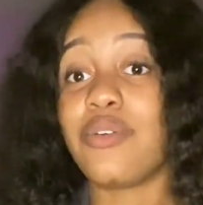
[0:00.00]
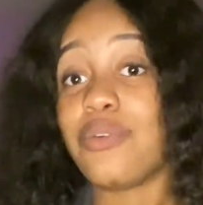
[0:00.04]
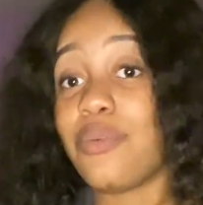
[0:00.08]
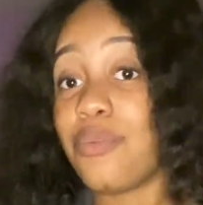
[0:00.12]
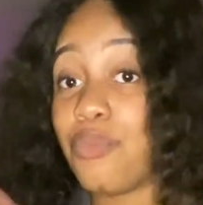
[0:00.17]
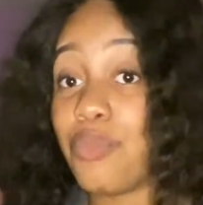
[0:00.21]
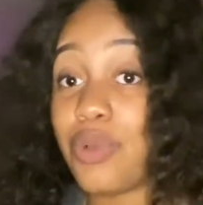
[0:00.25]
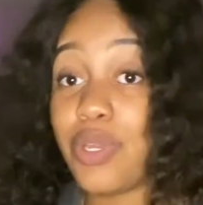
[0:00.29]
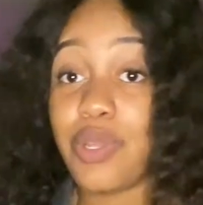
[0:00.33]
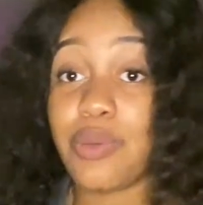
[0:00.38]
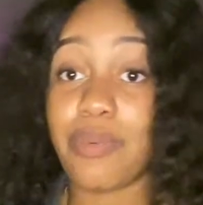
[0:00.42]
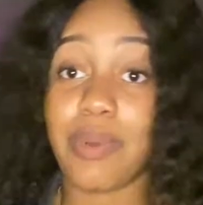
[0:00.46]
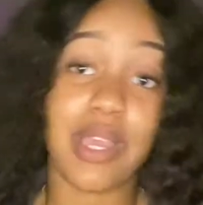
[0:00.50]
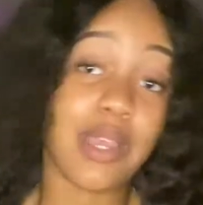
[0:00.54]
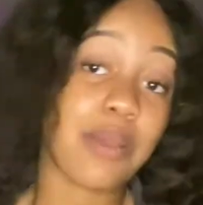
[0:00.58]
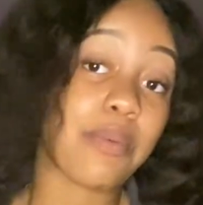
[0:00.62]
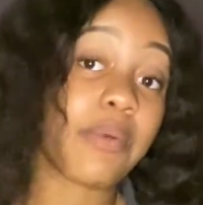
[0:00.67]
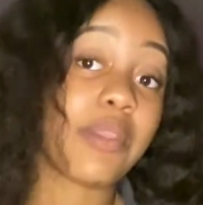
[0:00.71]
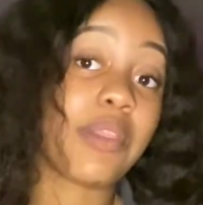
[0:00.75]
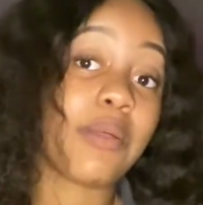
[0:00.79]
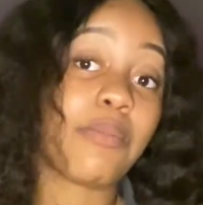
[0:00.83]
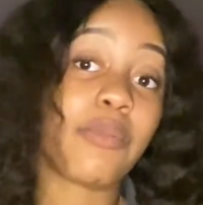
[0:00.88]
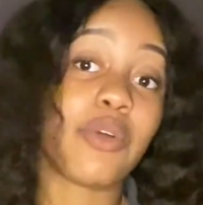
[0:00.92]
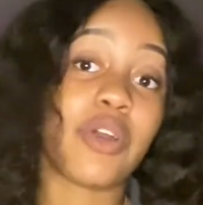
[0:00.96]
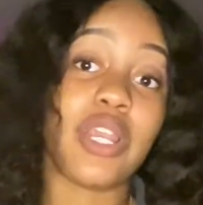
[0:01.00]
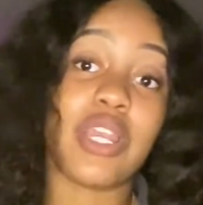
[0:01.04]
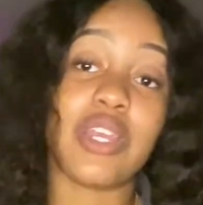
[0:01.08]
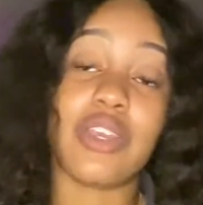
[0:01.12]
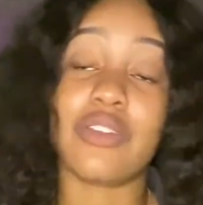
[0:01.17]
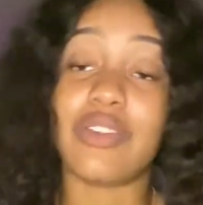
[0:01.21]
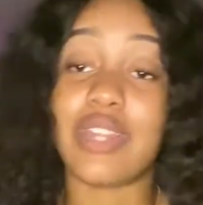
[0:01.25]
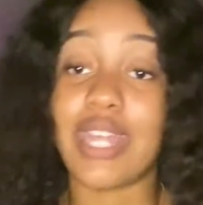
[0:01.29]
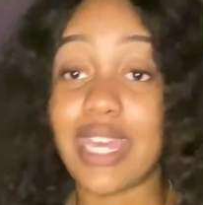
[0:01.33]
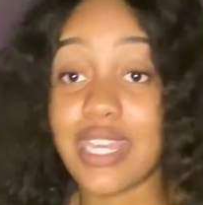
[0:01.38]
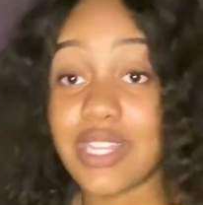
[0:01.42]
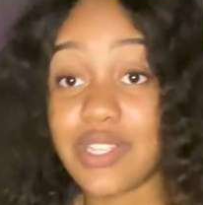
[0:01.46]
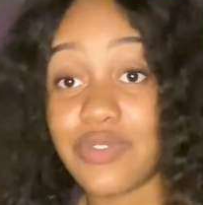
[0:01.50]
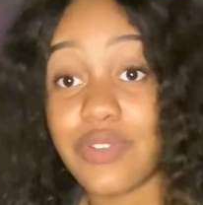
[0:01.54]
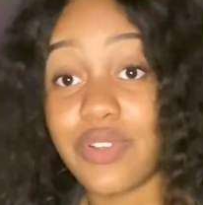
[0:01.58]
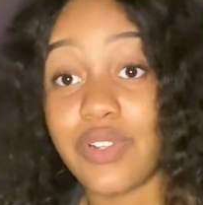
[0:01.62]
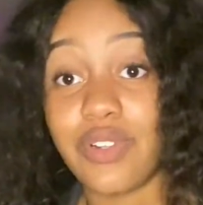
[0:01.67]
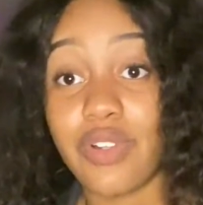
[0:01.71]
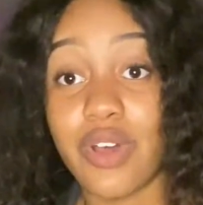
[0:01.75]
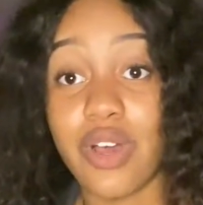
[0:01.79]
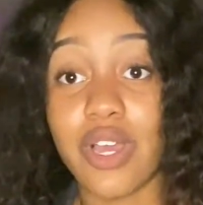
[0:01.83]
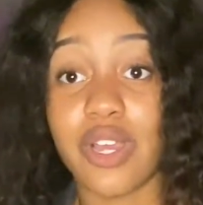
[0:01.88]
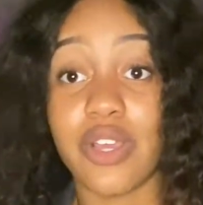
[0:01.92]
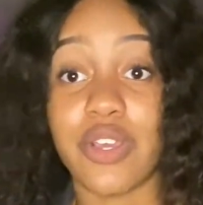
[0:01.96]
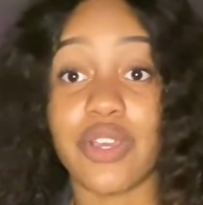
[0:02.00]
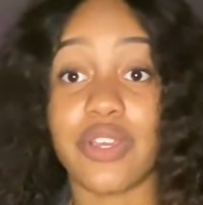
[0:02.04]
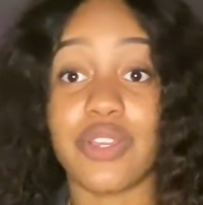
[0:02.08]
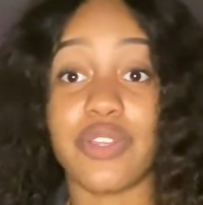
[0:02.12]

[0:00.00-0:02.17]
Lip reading: When you wake up in the morning, your days feel longer.